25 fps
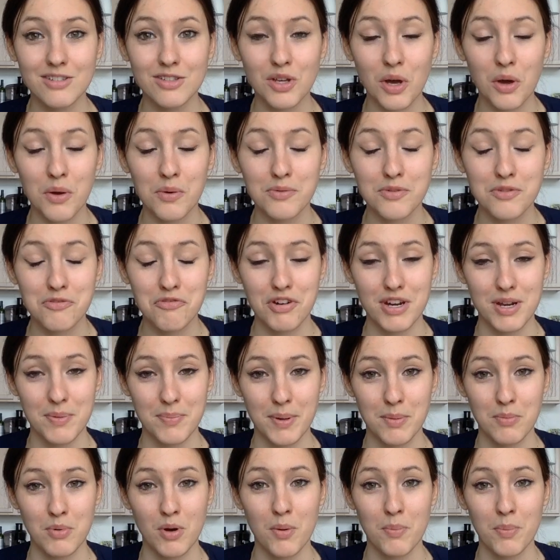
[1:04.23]
solved a really
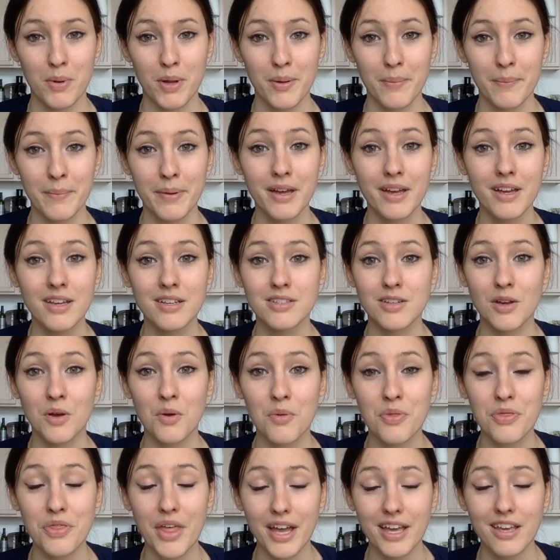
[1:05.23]
big problem.
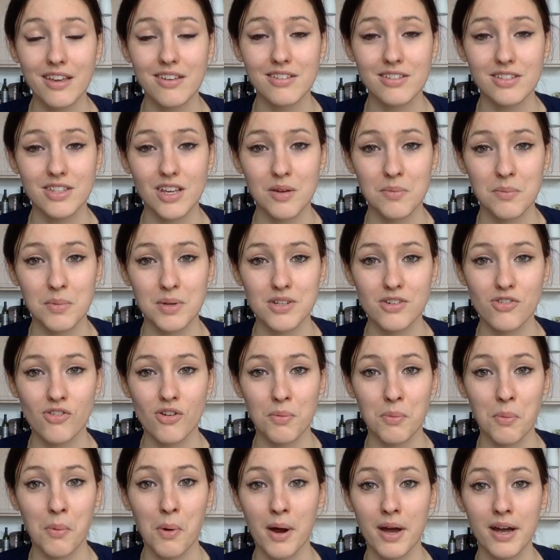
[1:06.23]
So thank you so much,
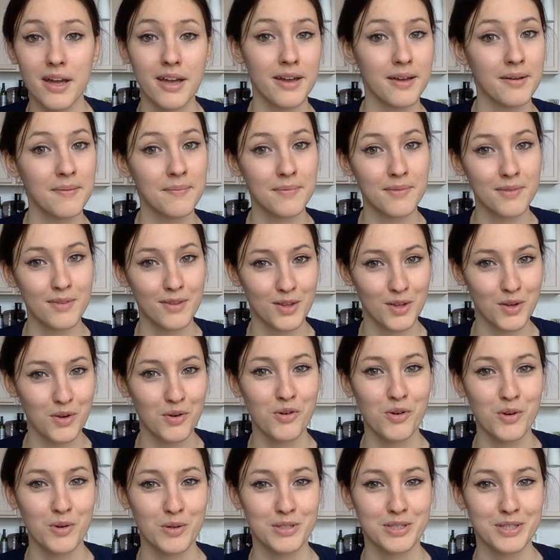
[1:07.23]
Cribwire.
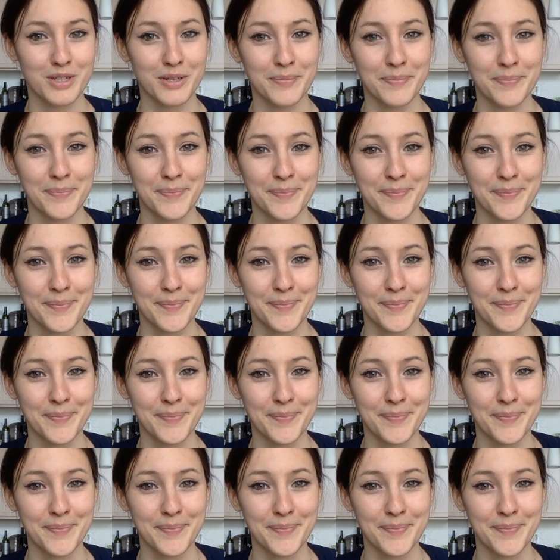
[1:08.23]
You're awesome.